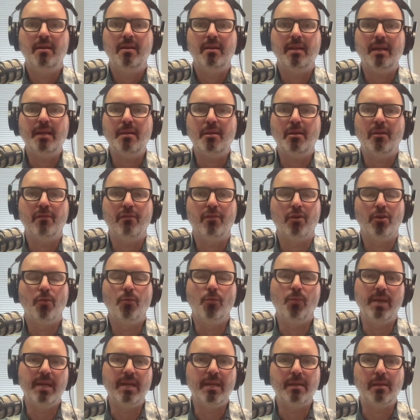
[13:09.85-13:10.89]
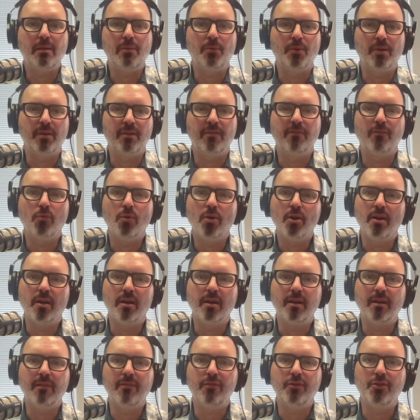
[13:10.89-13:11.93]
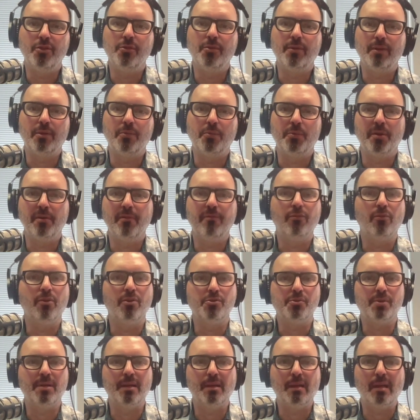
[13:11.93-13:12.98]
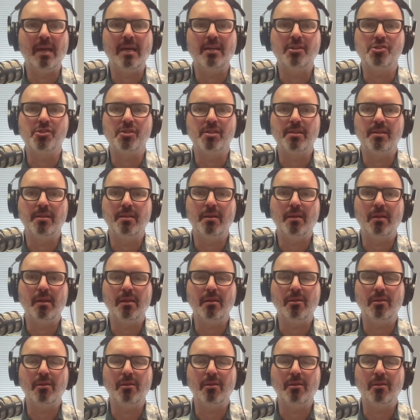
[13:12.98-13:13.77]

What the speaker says: that's over a week's worth of work if you're doing 3 or 4 transactions.